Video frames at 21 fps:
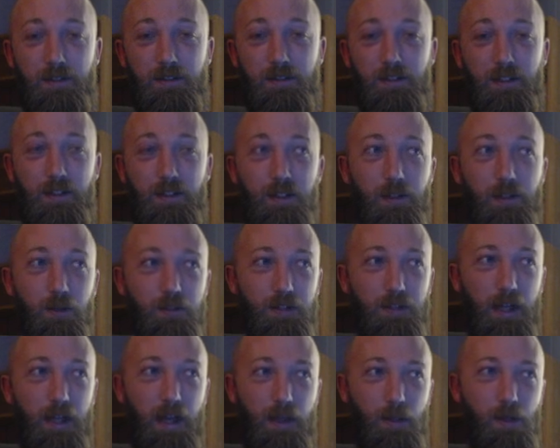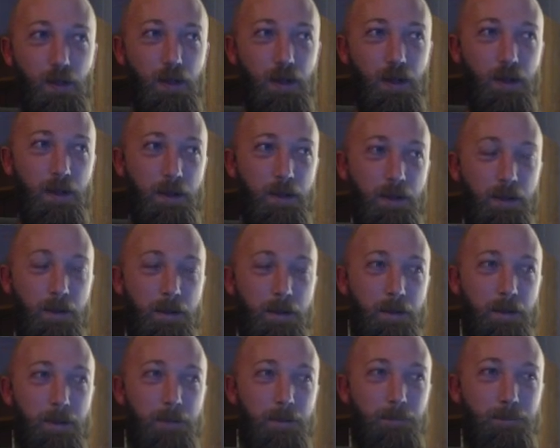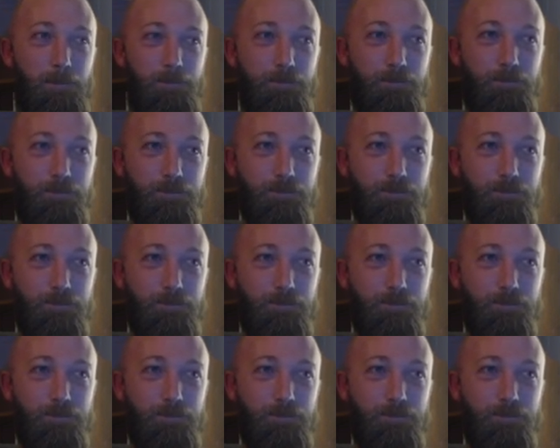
to near death, um,